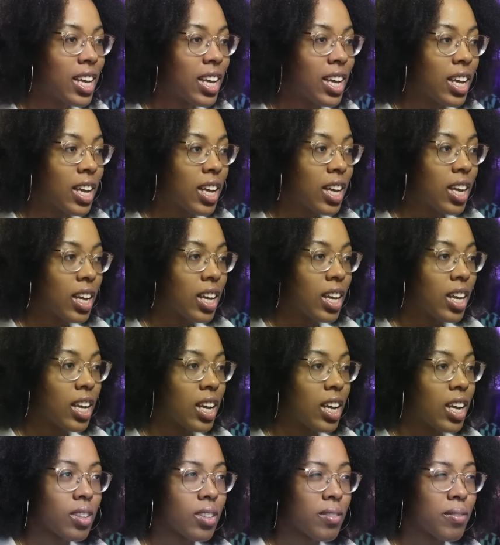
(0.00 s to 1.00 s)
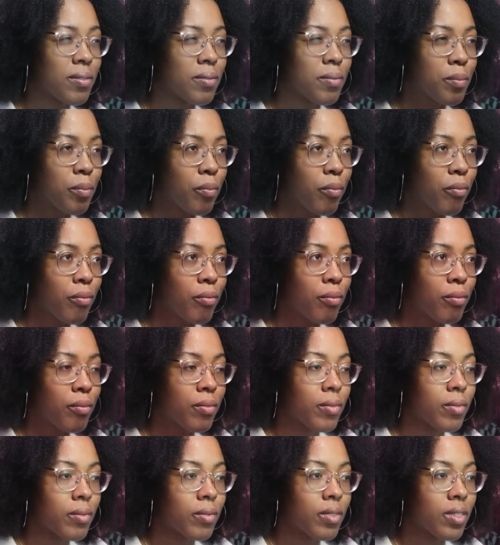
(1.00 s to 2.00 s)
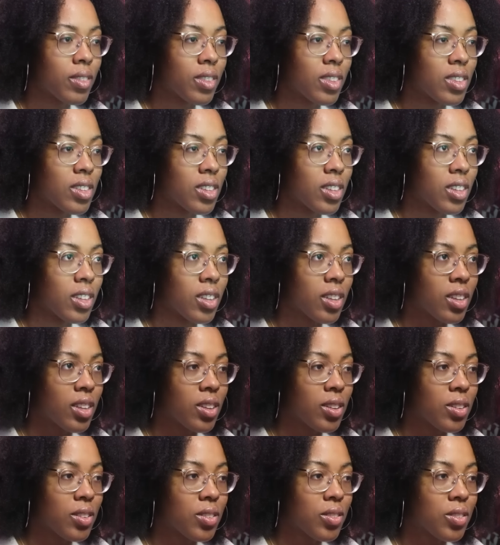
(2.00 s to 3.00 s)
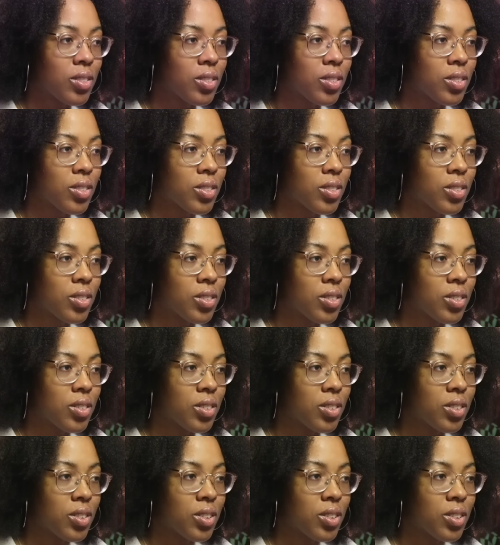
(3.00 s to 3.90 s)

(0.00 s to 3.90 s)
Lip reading: Nobody speaks.